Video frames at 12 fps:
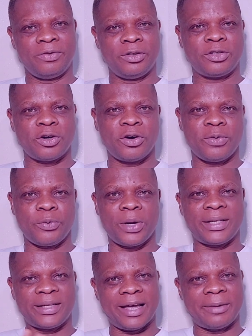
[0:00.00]
Future
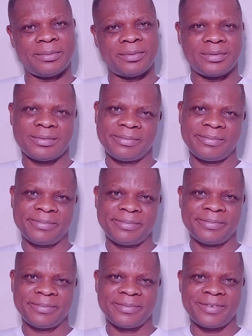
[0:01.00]
with Tems.
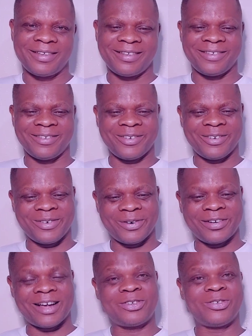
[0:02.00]

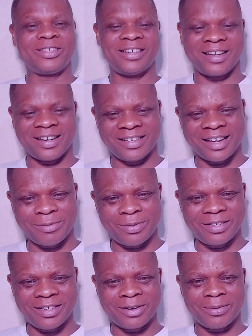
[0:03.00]
What do you have to say regarding
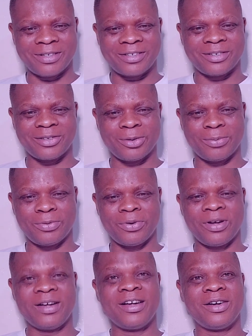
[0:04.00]
that? Please, the conversation is
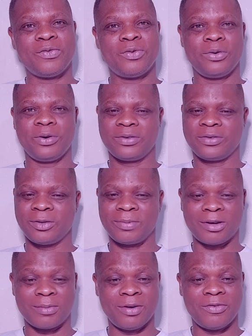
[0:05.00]
open for you to
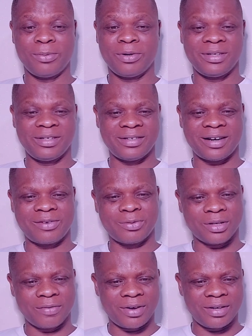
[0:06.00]
drop a comment. Everybody is right,
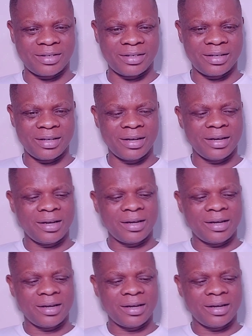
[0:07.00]
whatever I say.